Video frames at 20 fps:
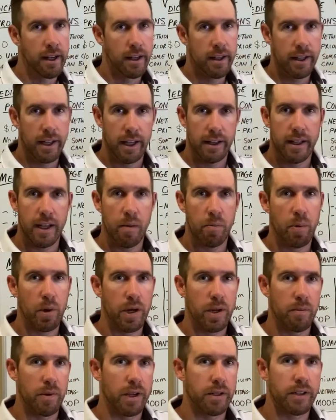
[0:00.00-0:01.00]
that they
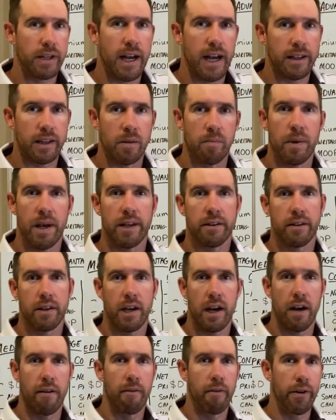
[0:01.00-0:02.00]
pretty much got the best
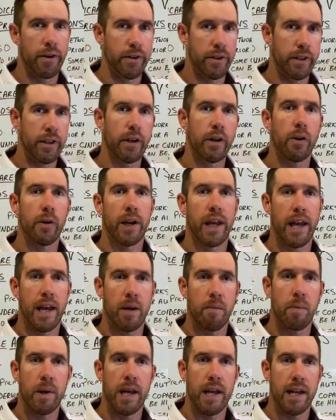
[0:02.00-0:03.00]
coverage and they're okay
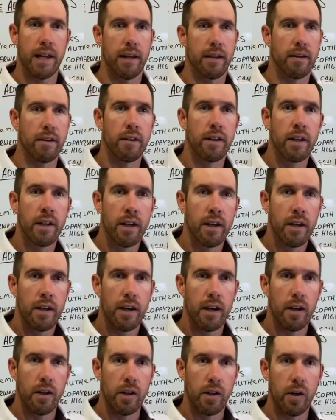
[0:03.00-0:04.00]
paying
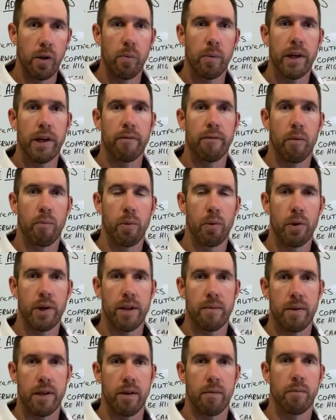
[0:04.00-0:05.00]
a little bit of a
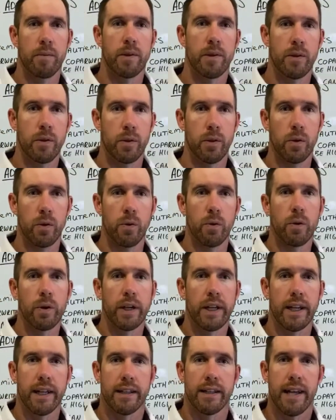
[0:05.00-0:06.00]
premium to
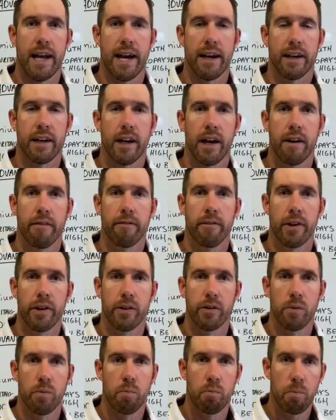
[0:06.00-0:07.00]
get that
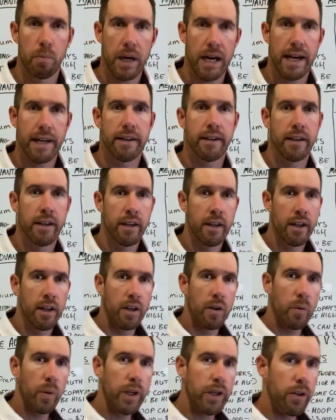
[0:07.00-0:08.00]
coverage. But
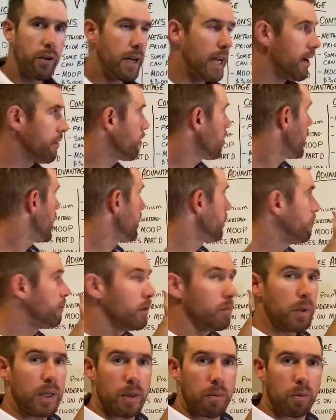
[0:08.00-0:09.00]
we do have quite a few
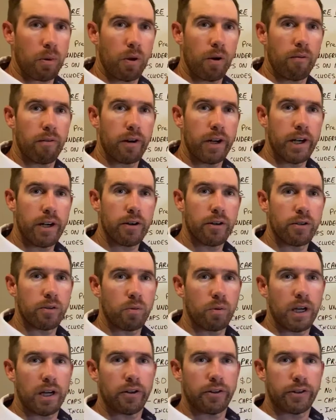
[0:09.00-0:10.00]
people over here as
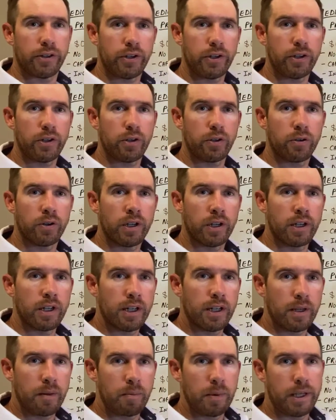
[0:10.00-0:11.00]
well too,
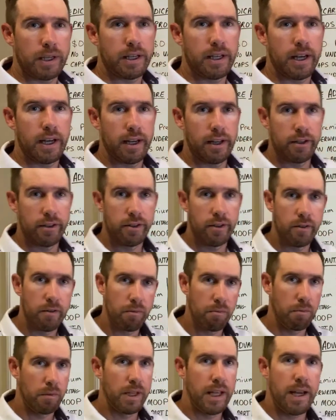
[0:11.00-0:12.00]
because
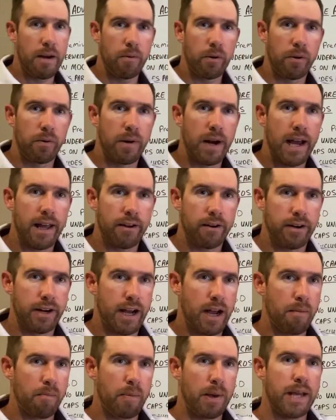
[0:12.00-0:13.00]
they would rather
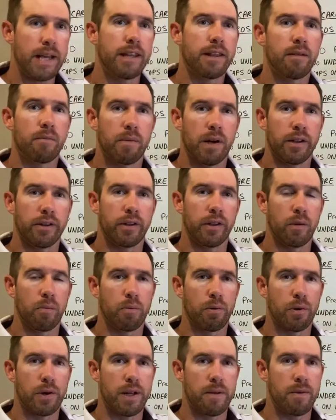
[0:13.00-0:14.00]
not pay the monthly
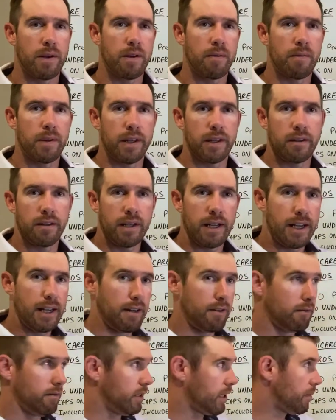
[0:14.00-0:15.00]
premium,
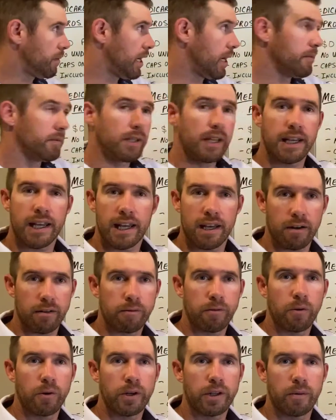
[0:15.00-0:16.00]
and sometimes they can't
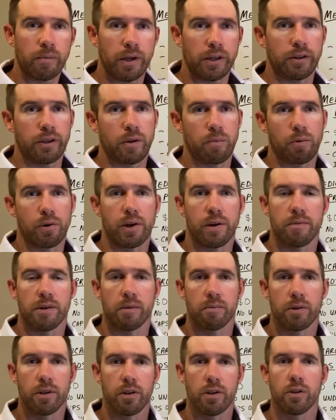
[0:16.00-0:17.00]
afford the monthly
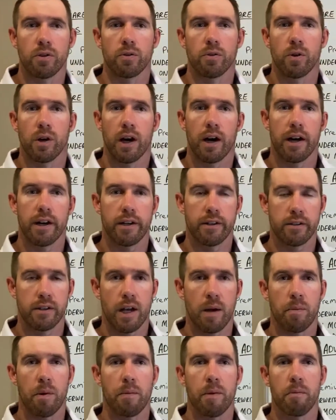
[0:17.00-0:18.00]
premium too on a
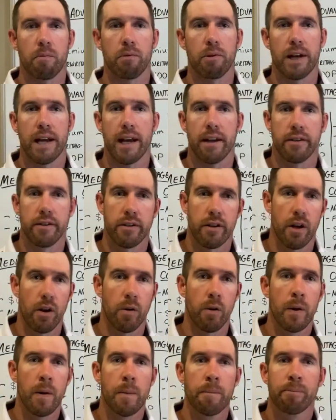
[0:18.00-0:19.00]
supplement plan.
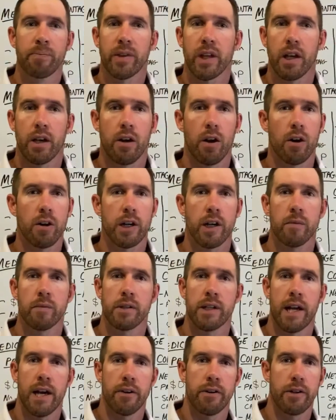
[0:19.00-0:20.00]
So it all comes
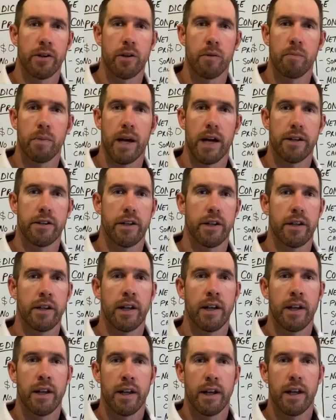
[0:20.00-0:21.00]
down to your budget,
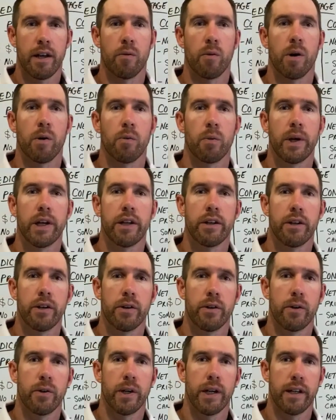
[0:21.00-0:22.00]
and what we
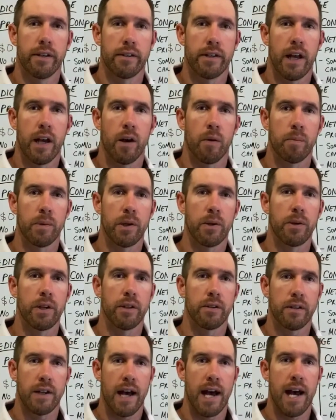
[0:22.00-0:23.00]
do is help you
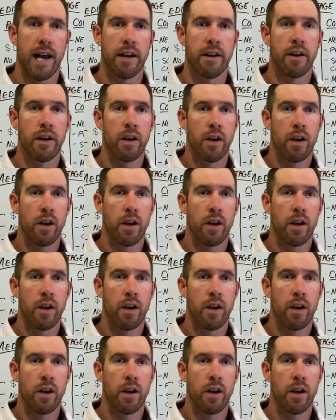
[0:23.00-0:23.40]
decide